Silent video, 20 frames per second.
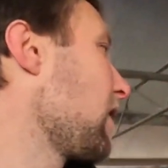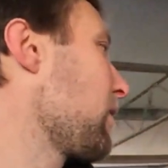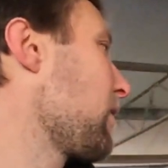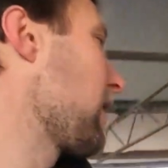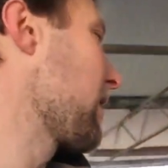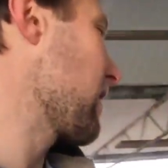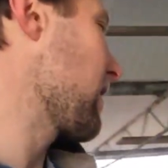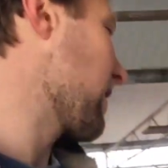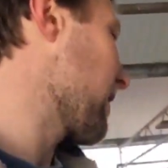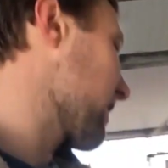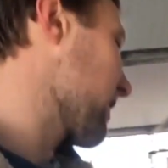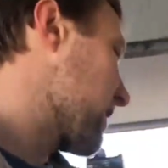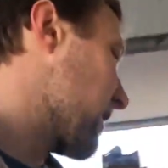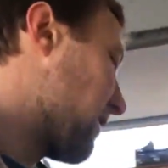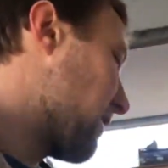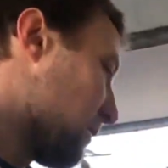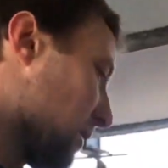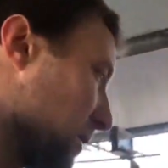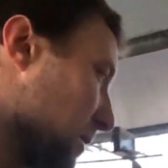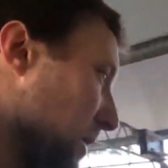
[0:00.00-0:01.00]
anyway, yeah, it's
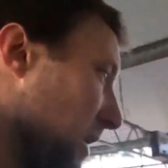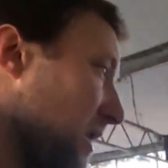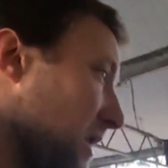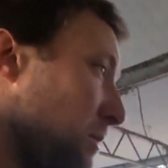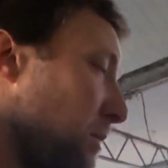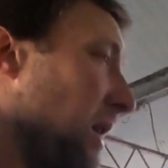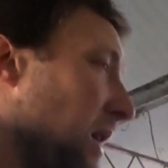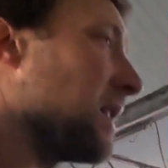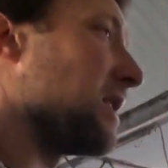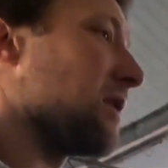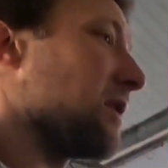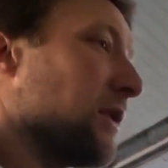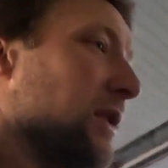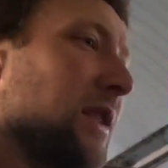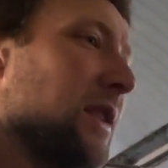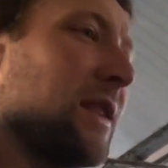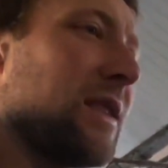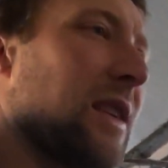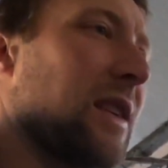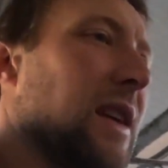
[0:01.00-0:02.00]
given me a bit of space, so I
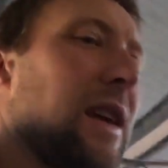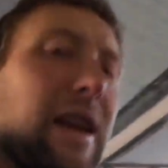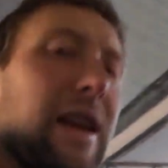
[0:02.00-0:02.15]
need to